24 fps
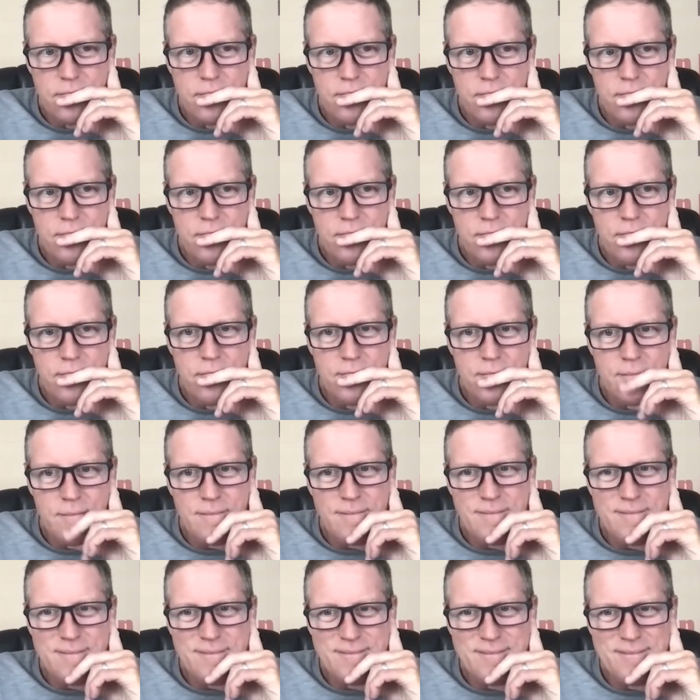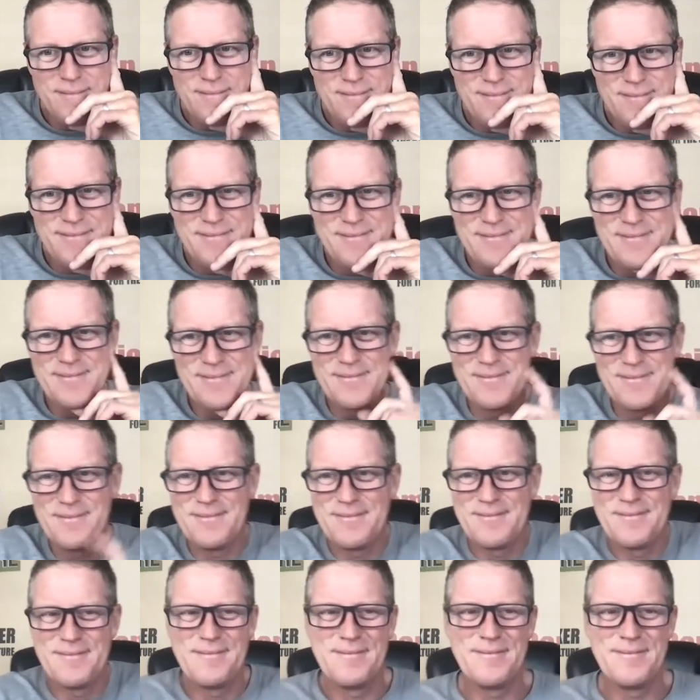The person shown says nothing.